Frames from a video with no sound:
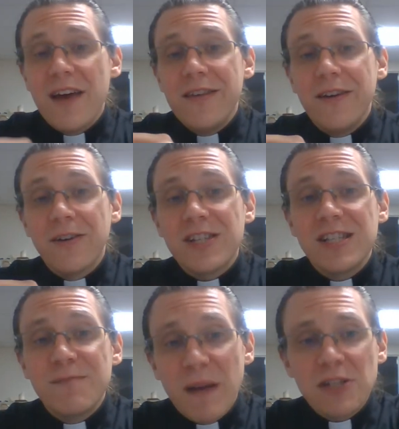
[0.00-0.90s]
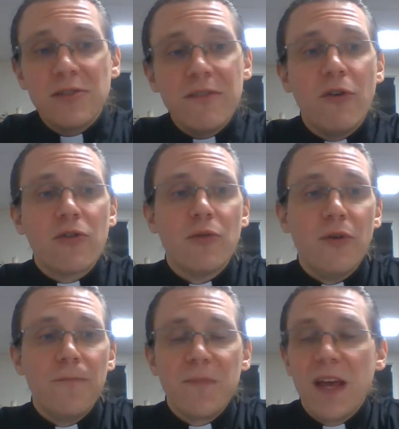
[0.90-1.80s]
they are especially
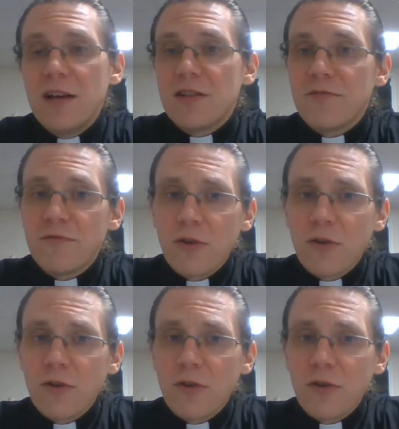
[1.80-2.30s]
vulnerable to